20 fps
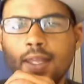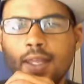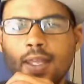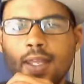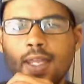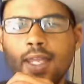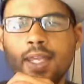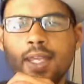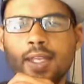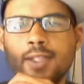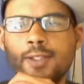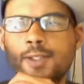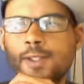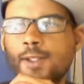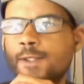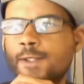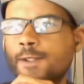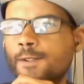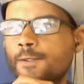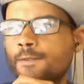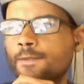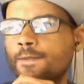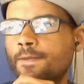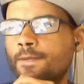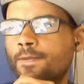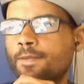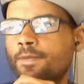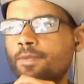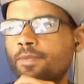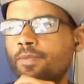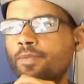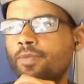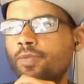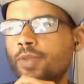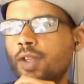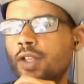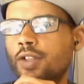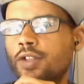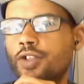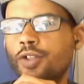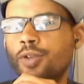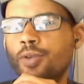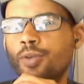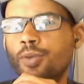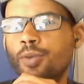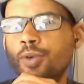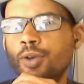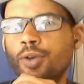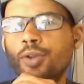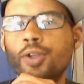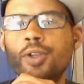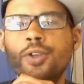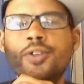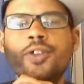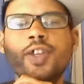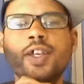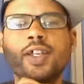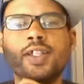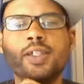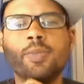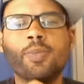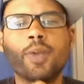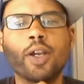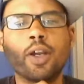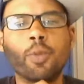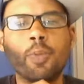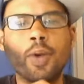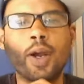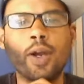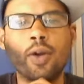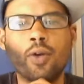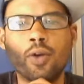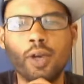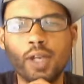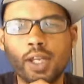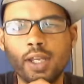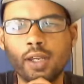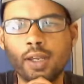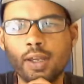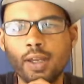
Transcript: It's who do you think is a bigger priority?